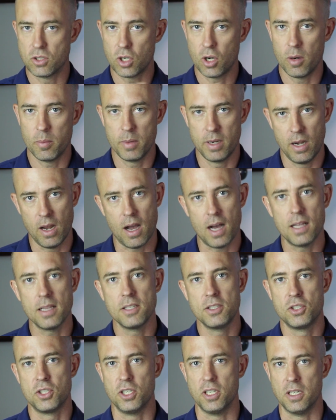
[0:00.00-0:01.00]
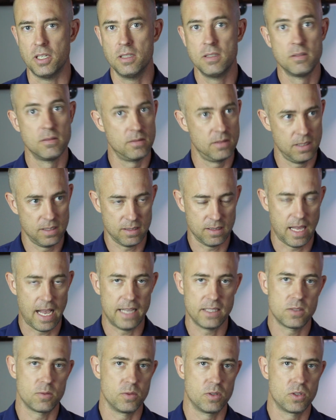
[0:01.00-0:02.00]
terminology this
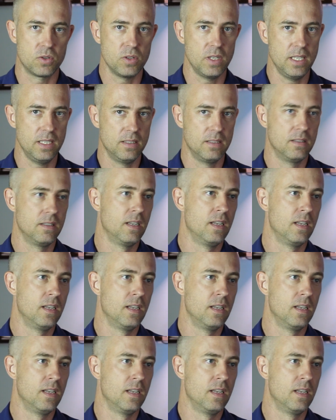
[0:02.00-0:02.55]
last retreat.